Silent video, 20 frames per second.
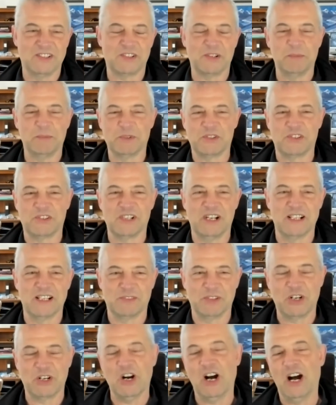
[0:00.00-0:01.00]
It's almost the size
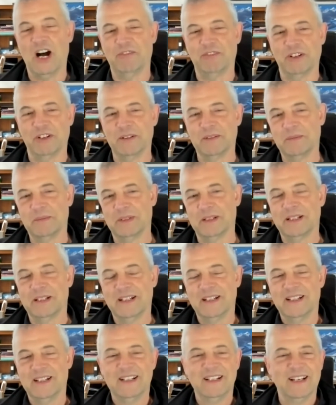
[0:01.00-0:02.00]
of a coffin.
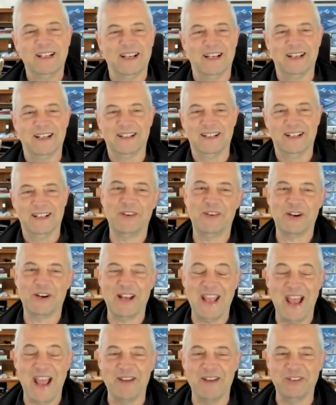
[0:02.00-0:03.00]
And
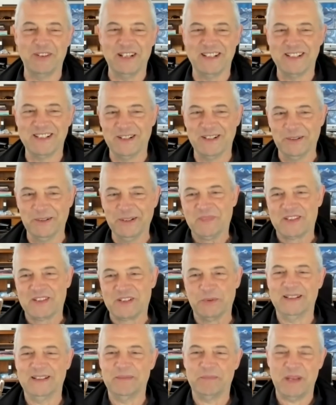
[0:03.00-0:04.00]
very heavy too.
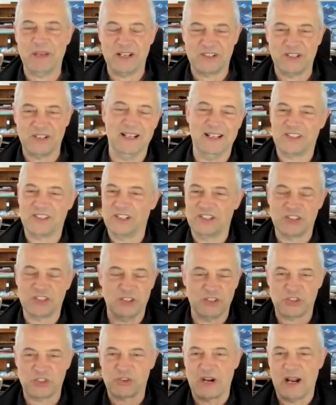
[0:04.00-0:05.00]
So basically it's
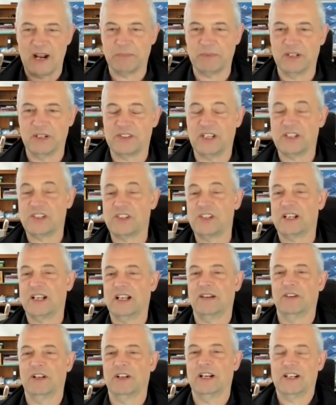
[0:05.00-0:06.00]
all strapped in. It's actually
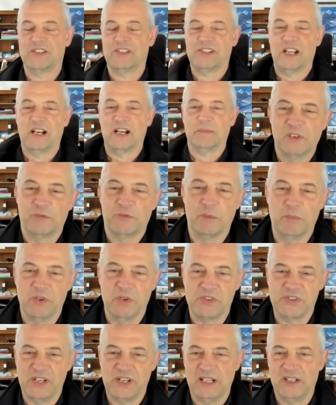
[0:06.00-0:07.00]
kind of a nice setup from
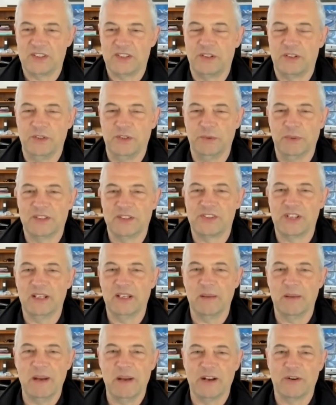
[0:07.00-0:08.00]
Mercedes to
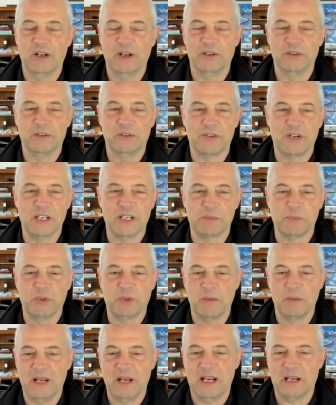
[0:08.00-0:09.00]
send the battery out and transport
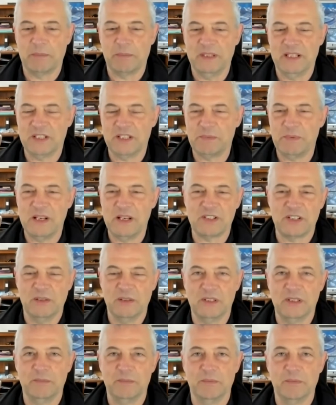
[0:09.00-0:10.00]
it back. But that's basically
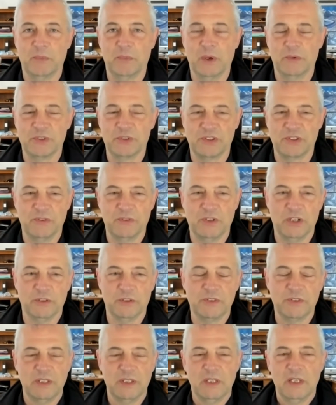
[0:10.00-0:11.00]
what was
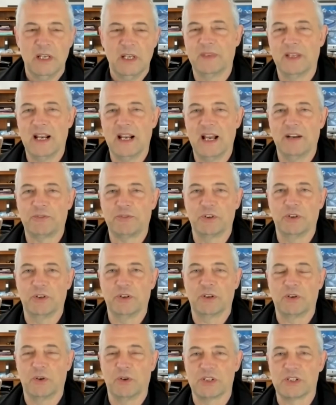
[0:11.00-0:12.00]
involved. Then after,
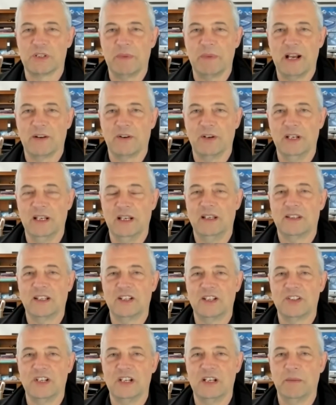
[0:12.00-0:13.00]
of course, the battery,
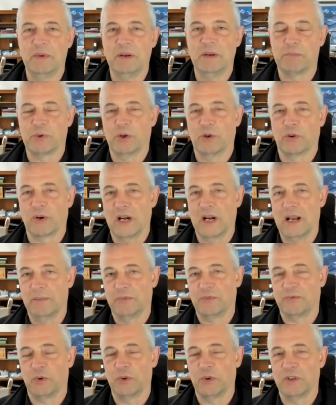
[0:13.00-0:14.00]
things need to be
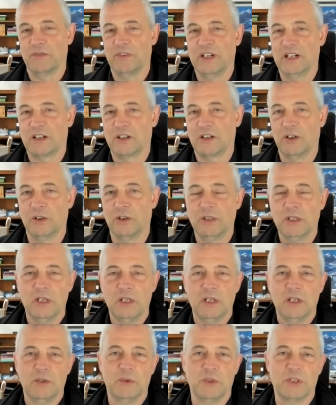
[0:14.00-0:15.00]
programmed for the vehicle,
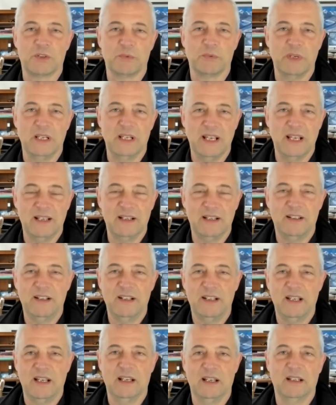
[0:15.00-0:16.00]
which we
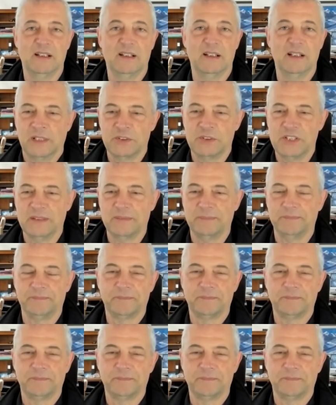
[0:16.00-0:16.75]
did. And that was it.